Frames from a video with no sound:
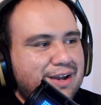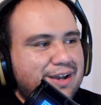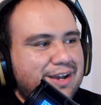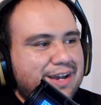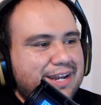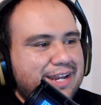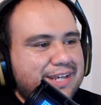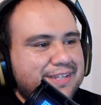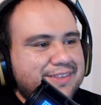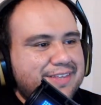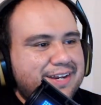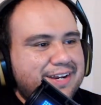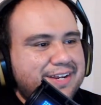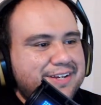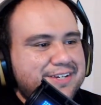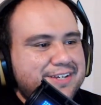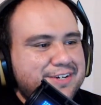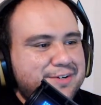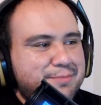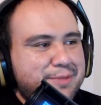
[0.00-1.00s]
I like that
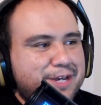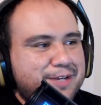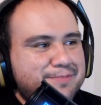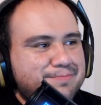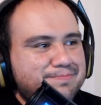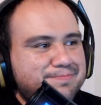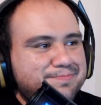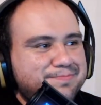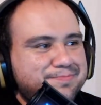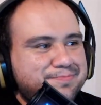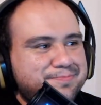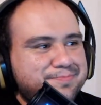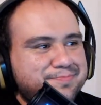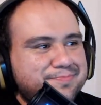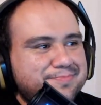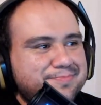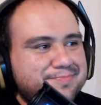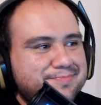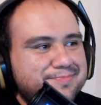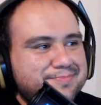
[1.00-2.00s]
idea, man.
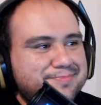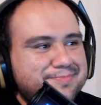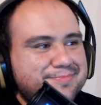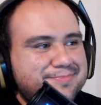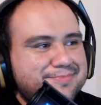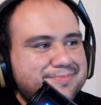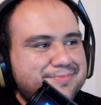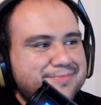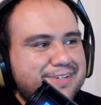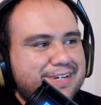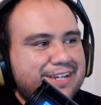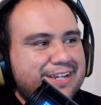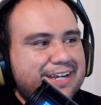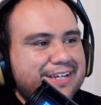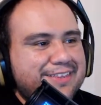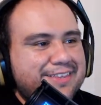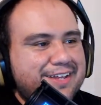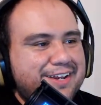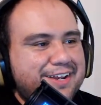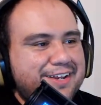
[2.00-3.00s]
I
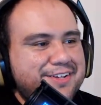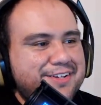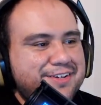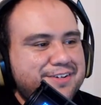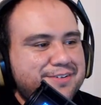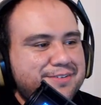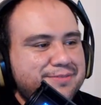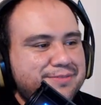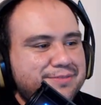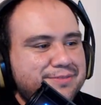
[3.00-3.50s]
like that idea.